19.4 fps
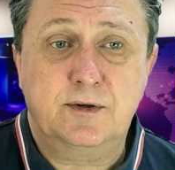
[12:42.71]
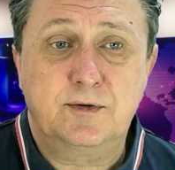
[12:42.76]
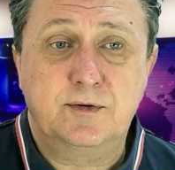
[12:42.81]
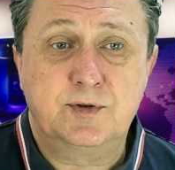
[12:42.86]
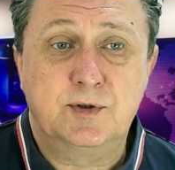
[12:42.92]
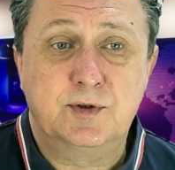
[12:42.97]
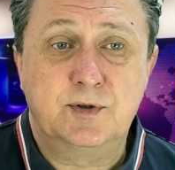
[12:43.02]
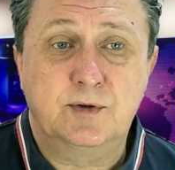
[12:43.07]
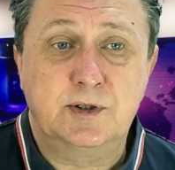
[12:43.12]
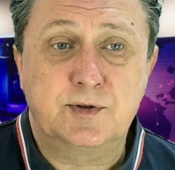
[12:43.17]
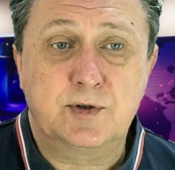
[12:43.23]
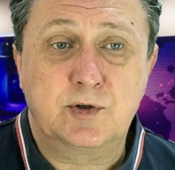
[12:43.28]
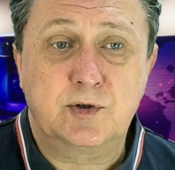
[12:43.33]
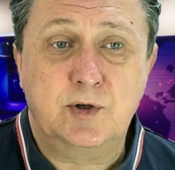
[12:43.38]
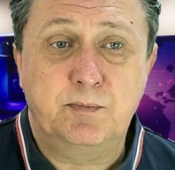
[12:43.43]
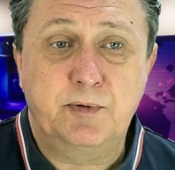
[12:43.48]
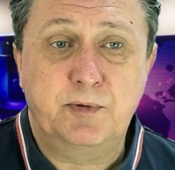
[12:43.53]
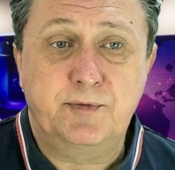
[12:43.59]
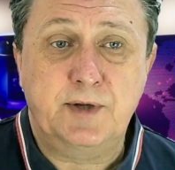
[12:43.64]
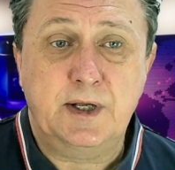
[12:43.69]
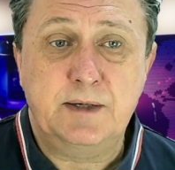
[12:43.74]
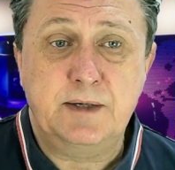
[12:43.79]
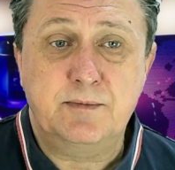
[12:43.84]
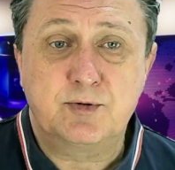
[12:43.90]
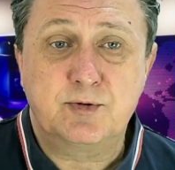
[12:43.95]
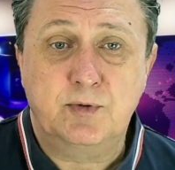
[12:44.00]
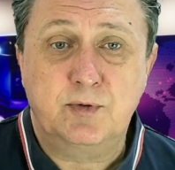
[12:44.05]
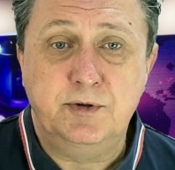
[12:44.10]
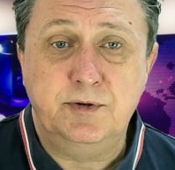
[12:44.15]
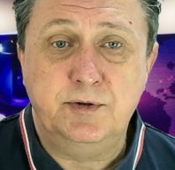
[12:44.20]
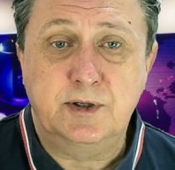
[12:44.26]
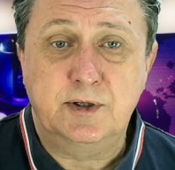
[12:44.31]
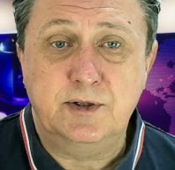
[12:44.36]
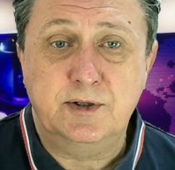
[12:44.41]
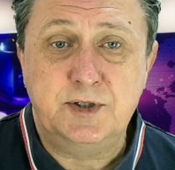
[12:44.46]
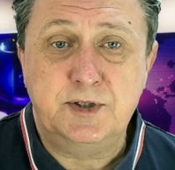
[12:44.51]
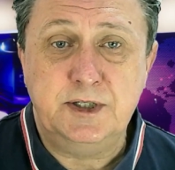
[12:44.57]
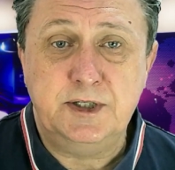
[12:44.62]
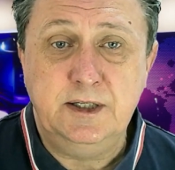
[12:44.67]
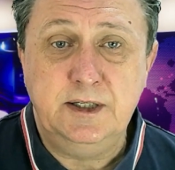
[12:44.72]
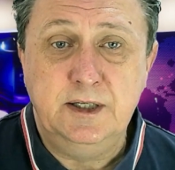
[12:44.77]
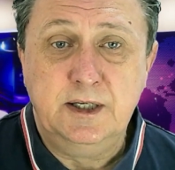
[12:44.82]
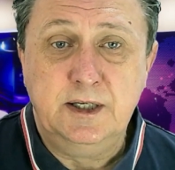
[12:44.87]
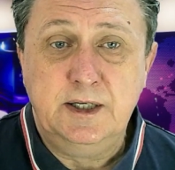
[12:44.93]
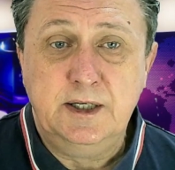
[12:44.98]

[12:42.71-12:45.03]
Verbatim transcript: so there's a couple of times where you can see